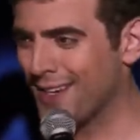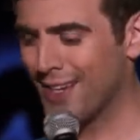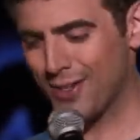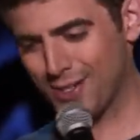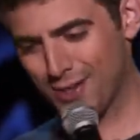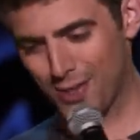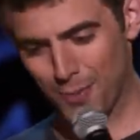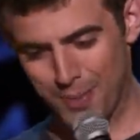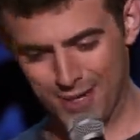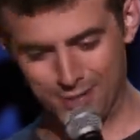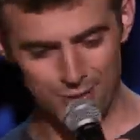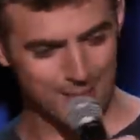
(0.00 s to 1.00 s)
You see a little
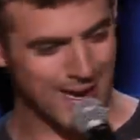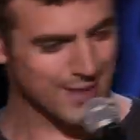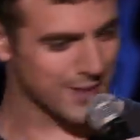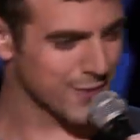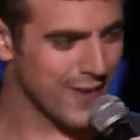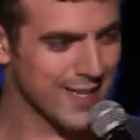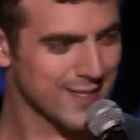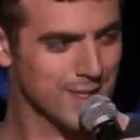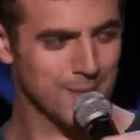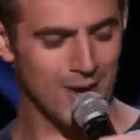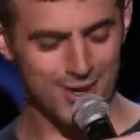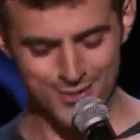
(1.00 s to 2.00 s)
picture of Magic's face in the
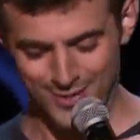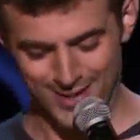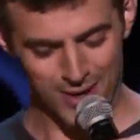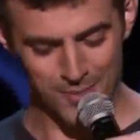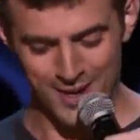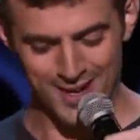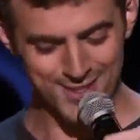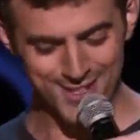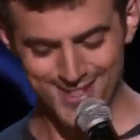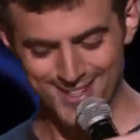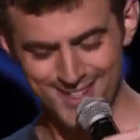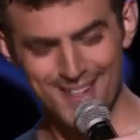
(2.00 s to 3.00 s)
box. You're like, oh,
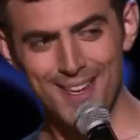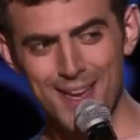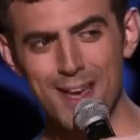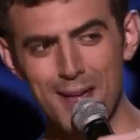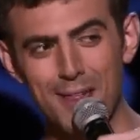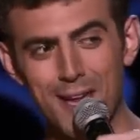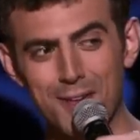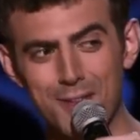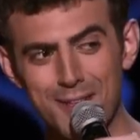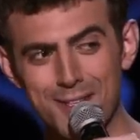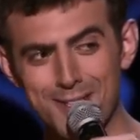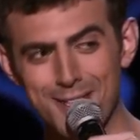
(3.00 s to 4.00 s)
Magic. Thanks for
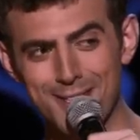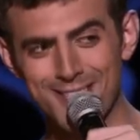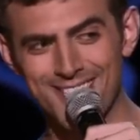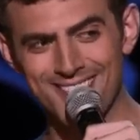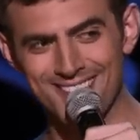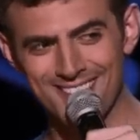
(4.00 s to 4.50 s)
the assist.